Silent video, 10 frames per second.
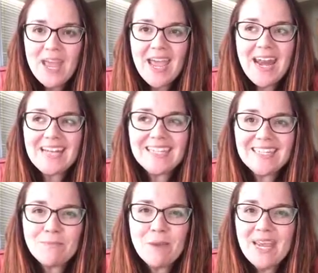and I
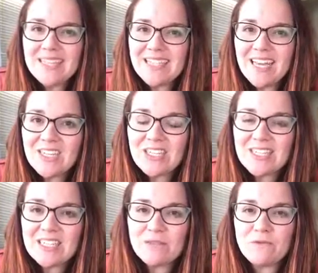didn't pay
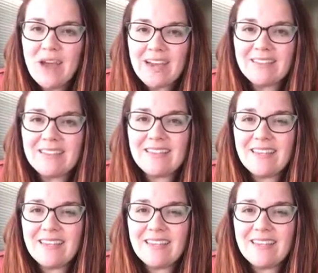attention to the fact that